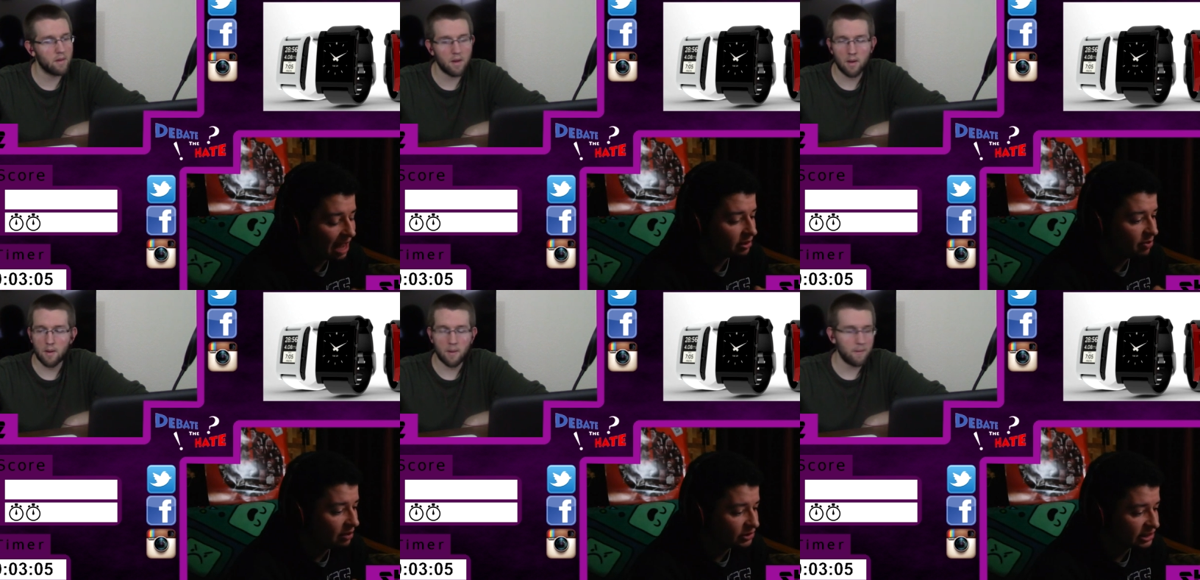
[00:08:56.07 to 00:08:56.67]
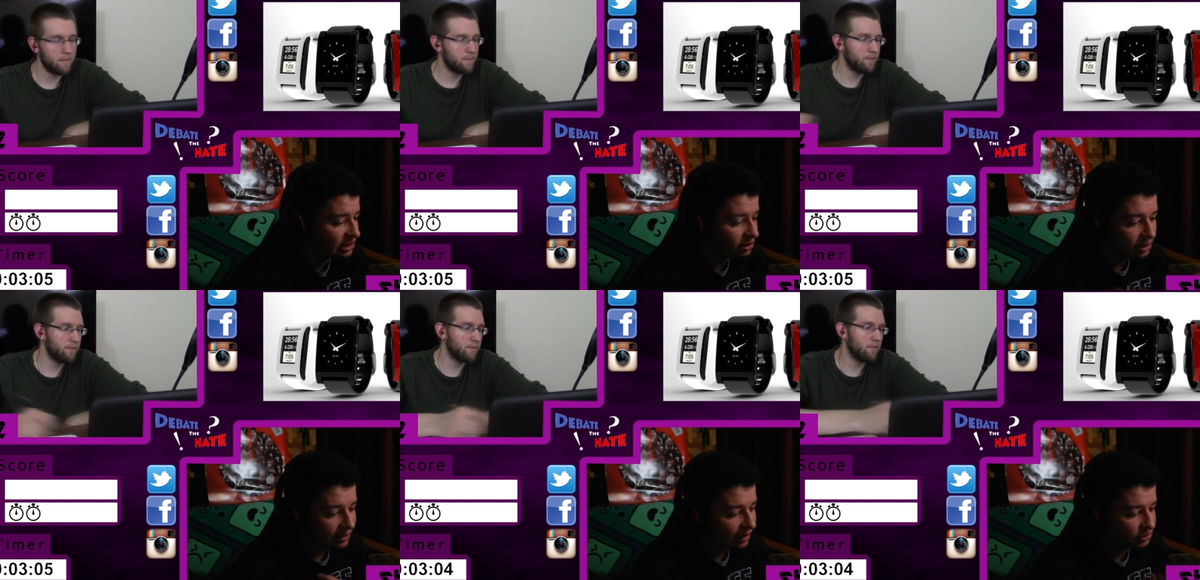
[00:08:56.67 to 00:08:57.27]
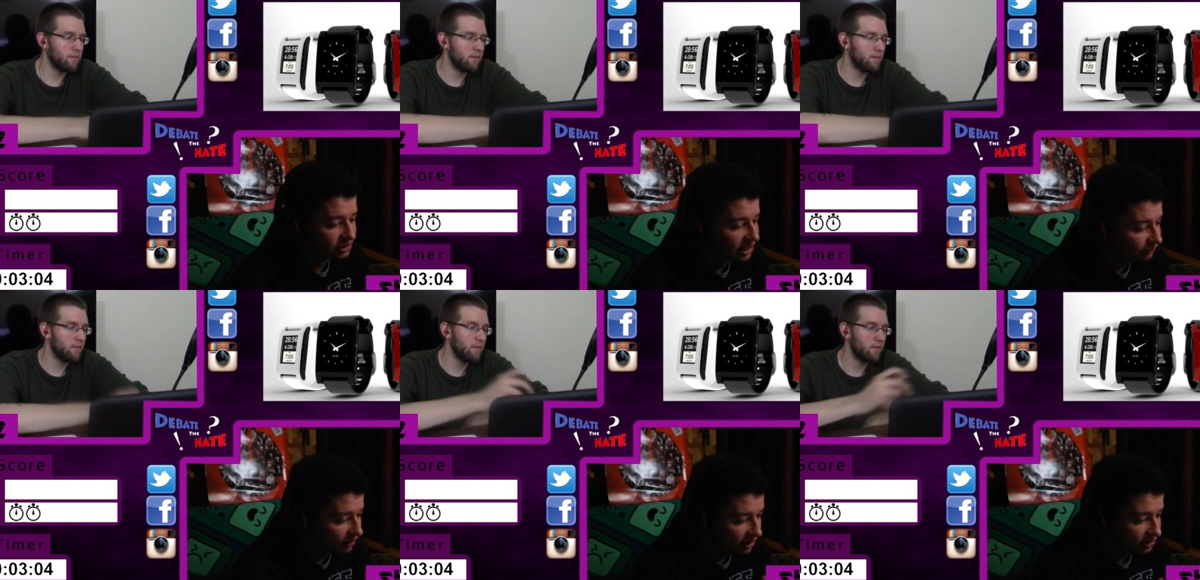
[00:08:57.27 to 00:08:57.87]
Speaker 1: and pebble steel those are
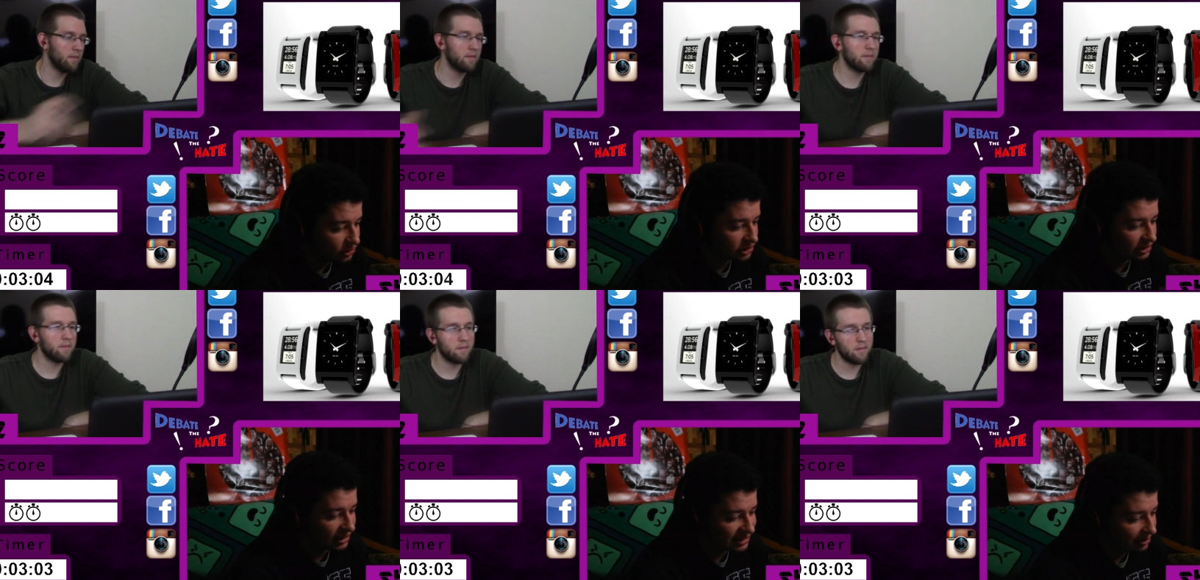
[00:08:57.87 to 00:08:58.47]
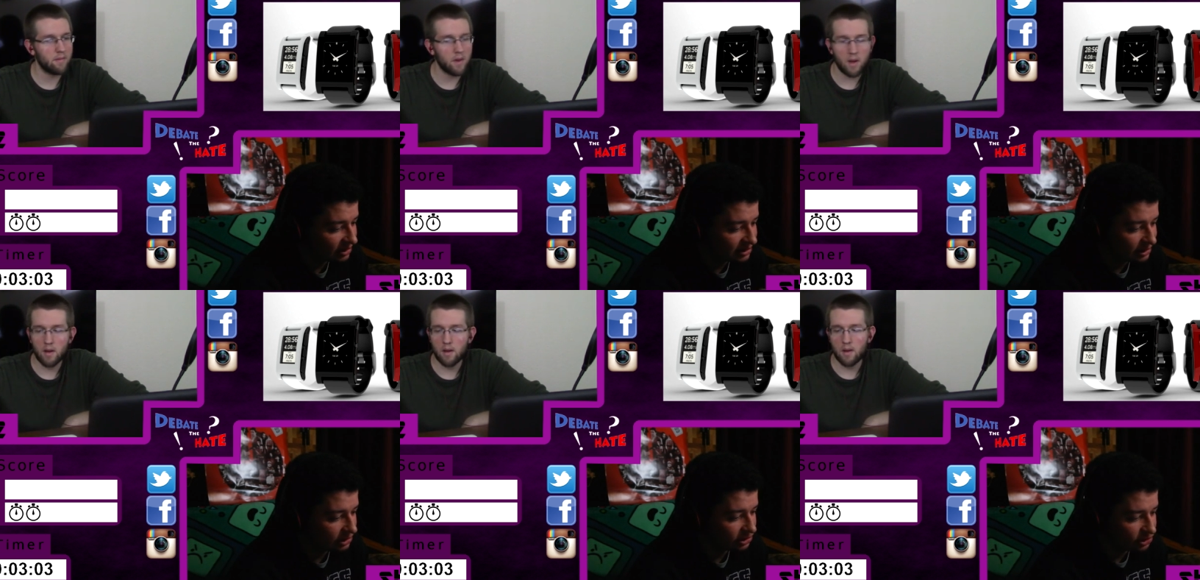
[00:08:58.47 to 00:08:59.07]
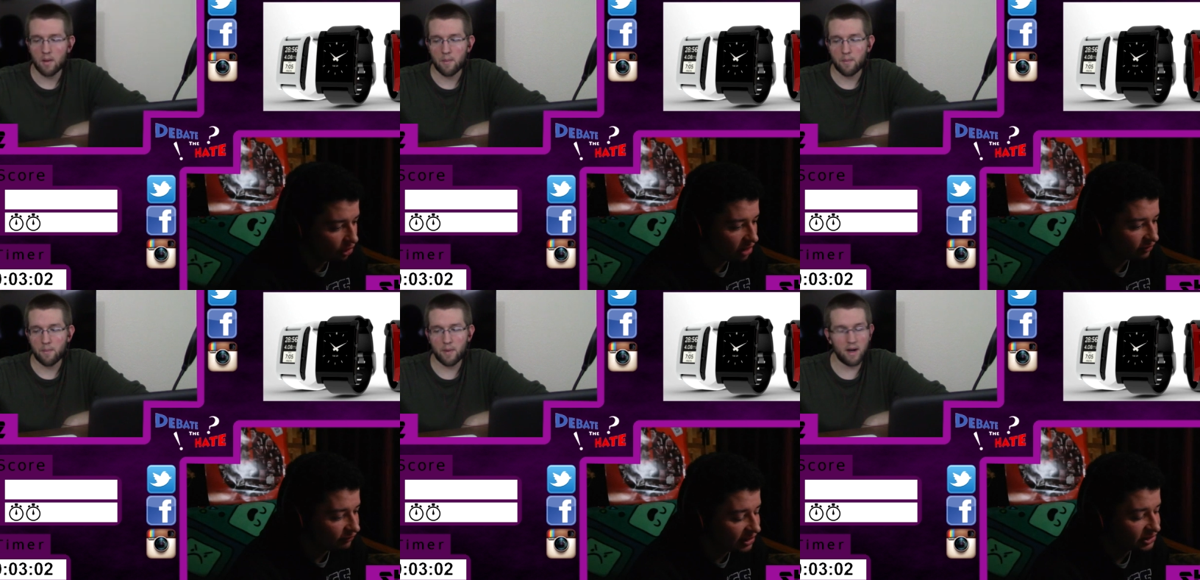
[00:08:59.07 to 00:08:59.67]
different those are just aesthetics there's no other
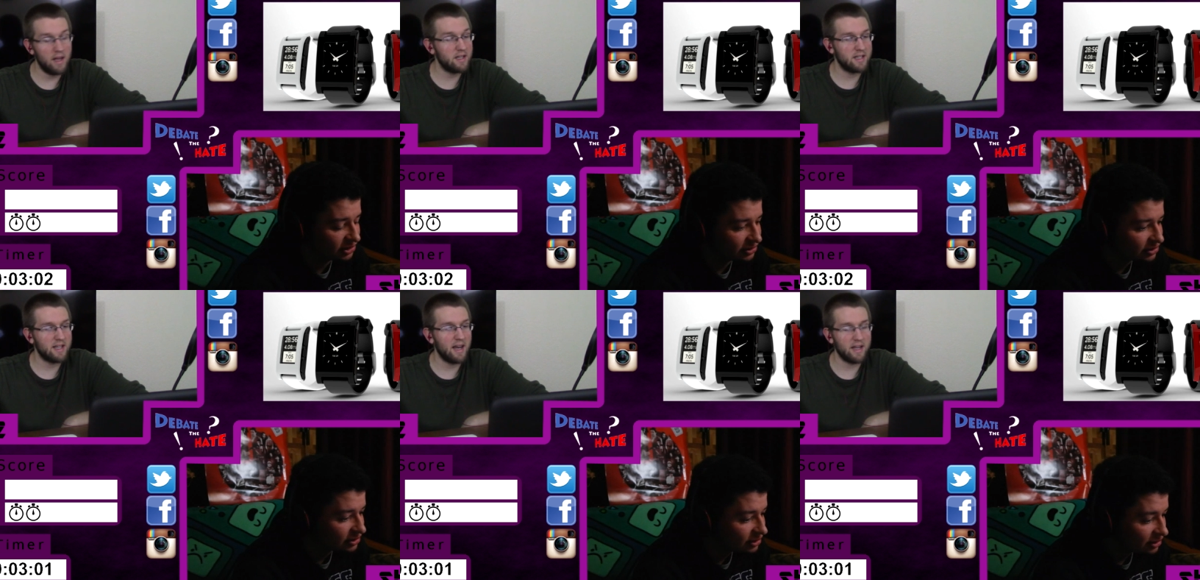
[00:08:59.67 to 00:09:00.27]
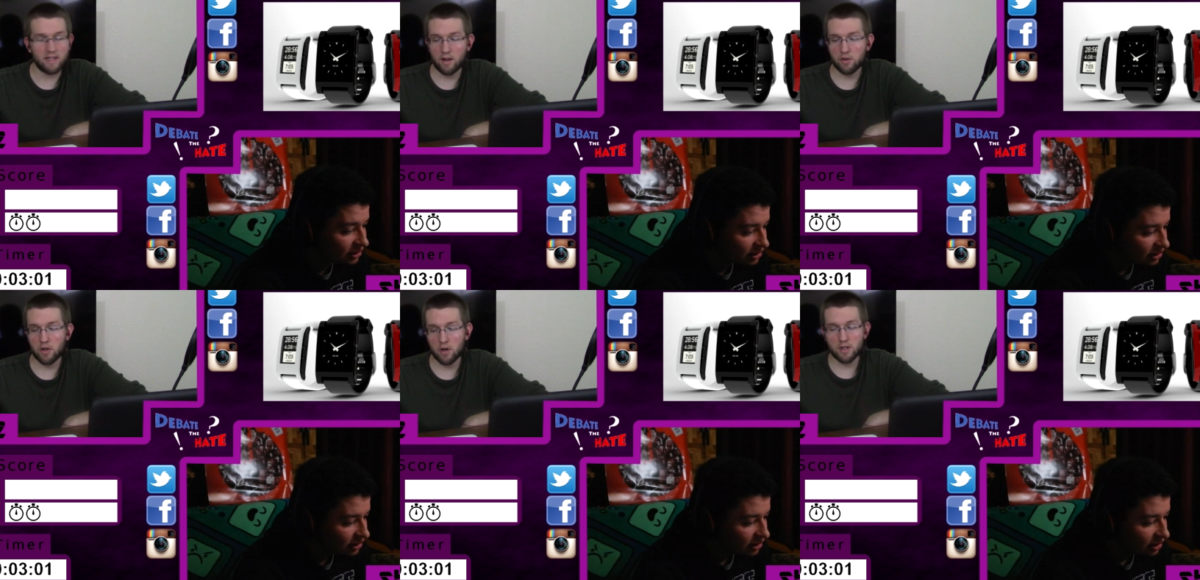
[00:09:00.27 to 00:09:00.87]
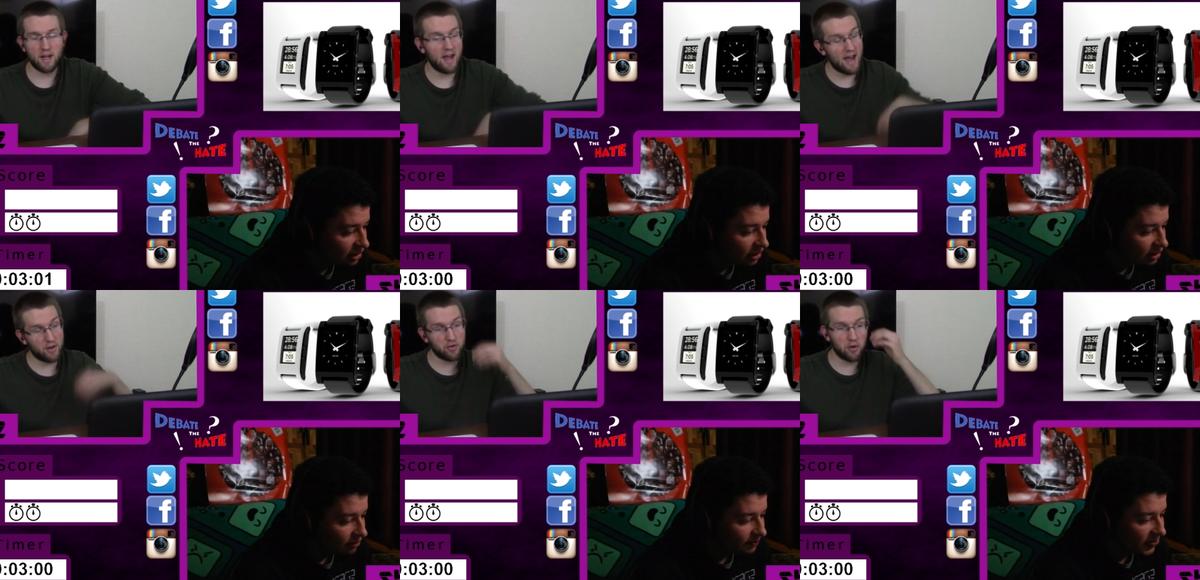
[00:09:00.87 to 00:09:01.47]
feature but it is
Speaker 2: aesthetics that you're charging
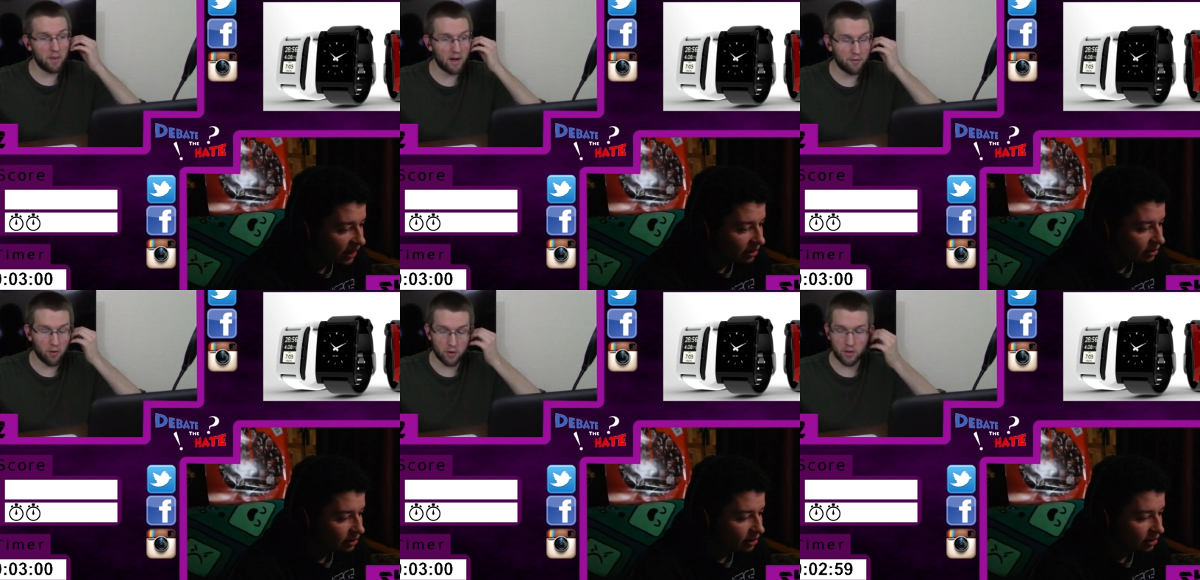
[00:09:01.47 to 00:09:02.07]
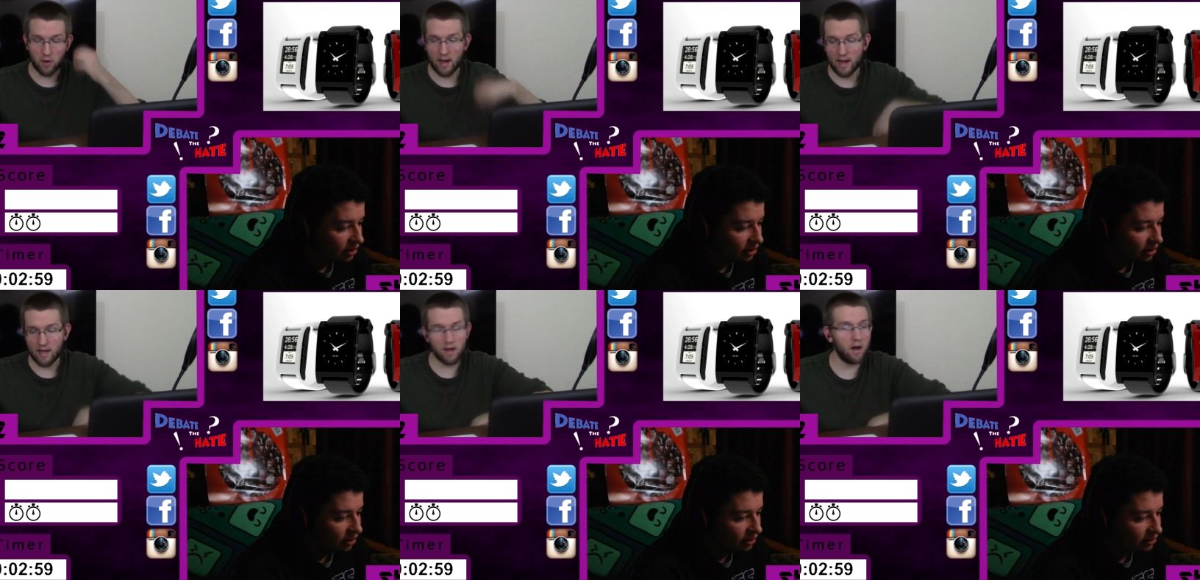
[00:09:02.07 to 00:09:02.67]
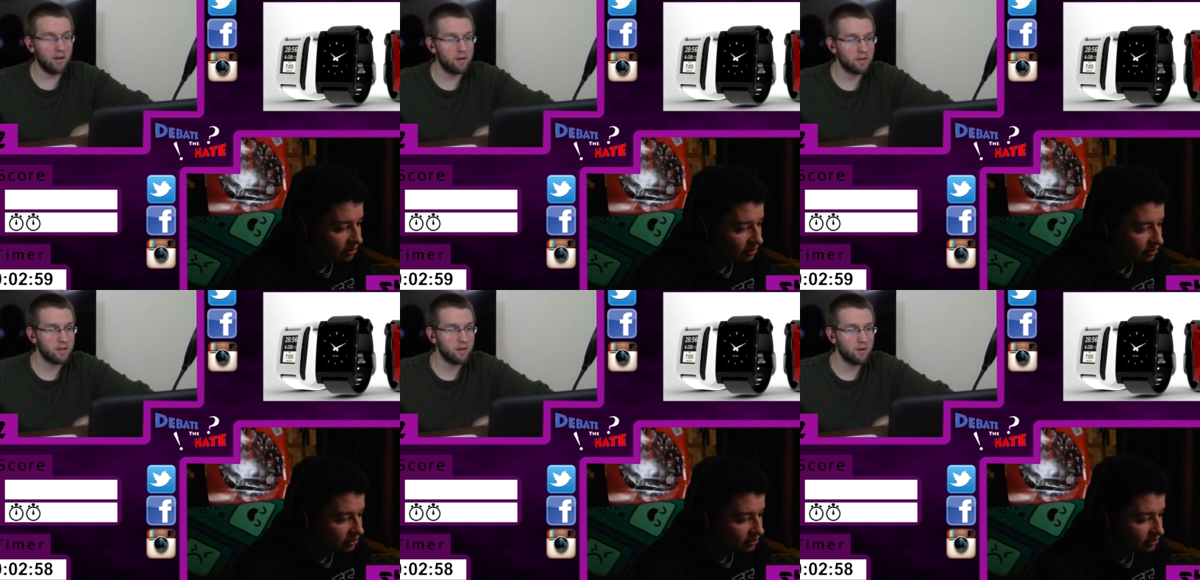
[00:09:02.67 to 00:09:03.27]
extra money for so
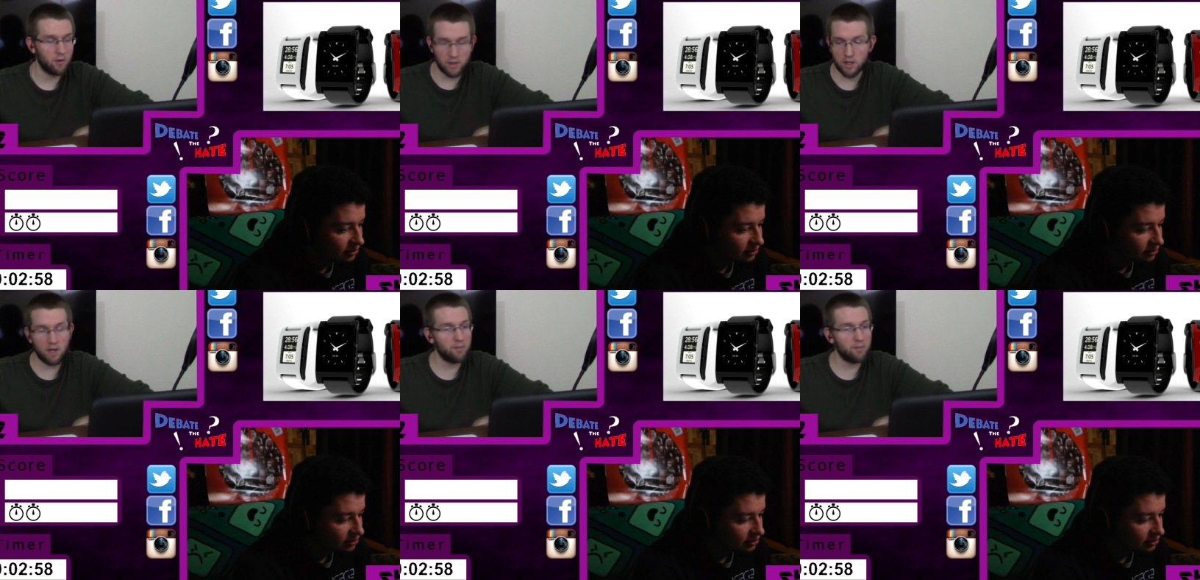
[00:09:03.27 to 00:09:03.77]
$80 was a good